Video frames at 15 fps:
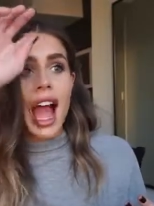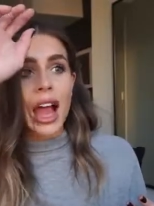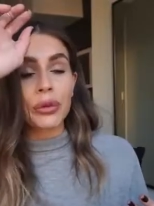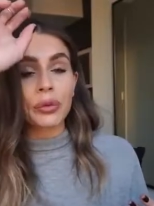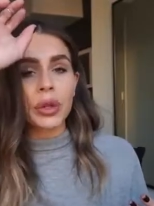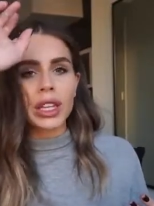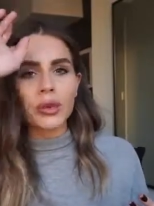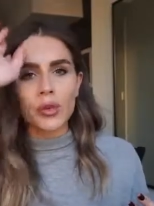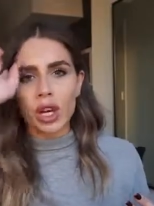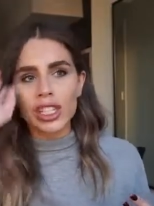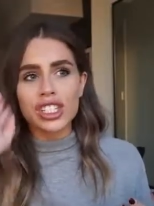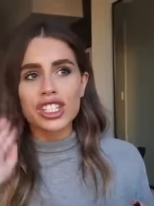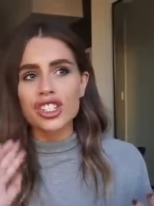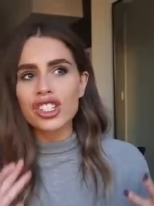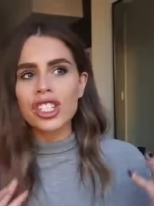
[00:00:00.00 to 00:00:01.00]
I really
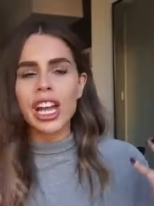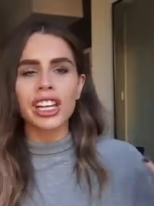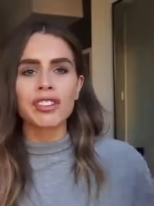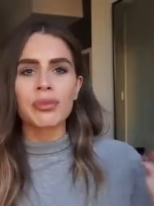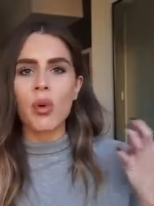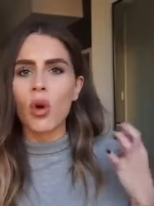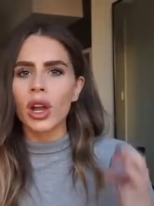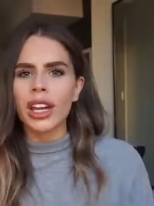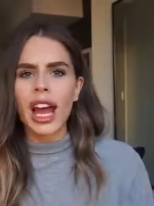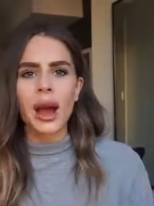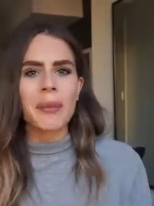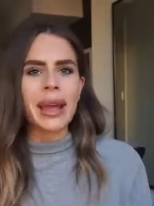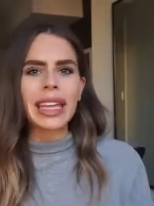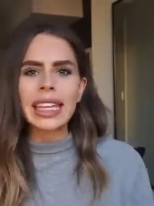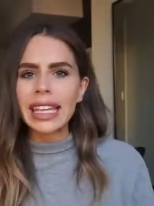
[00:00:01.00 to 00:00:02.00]
wanted to just kind of point
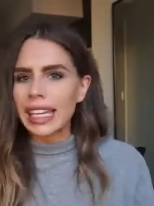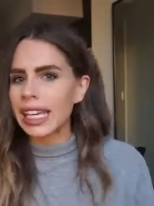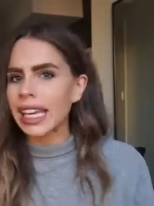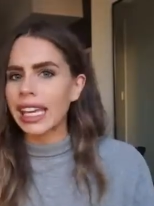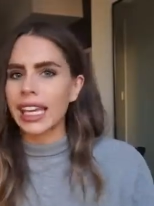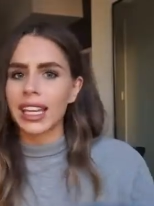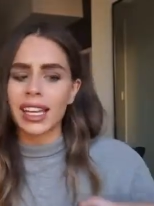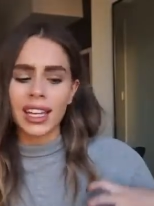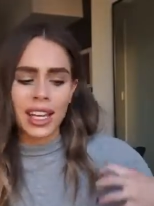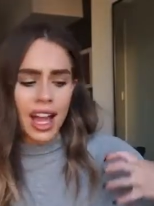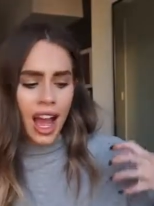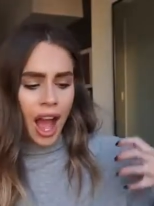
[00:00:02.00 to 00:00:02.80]
out my key